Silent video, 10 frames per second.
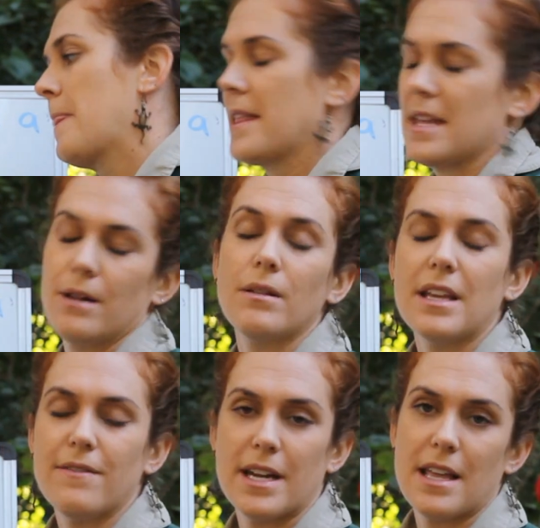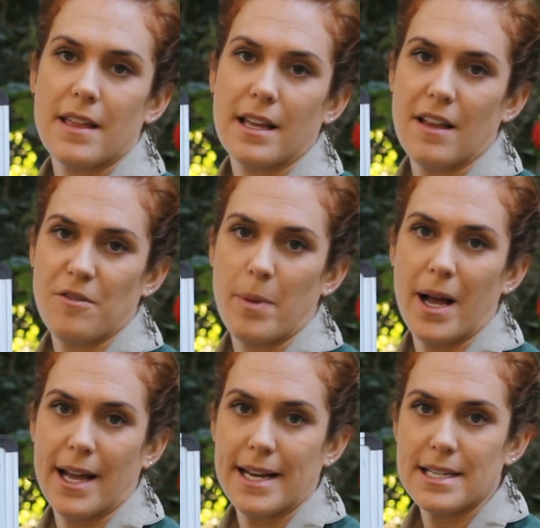and they don't leave anything left
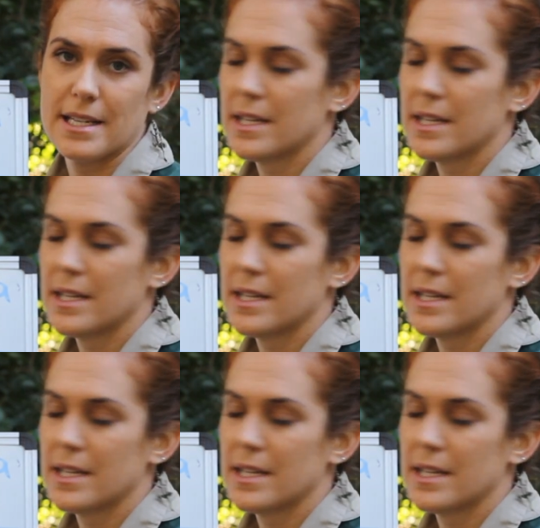behind.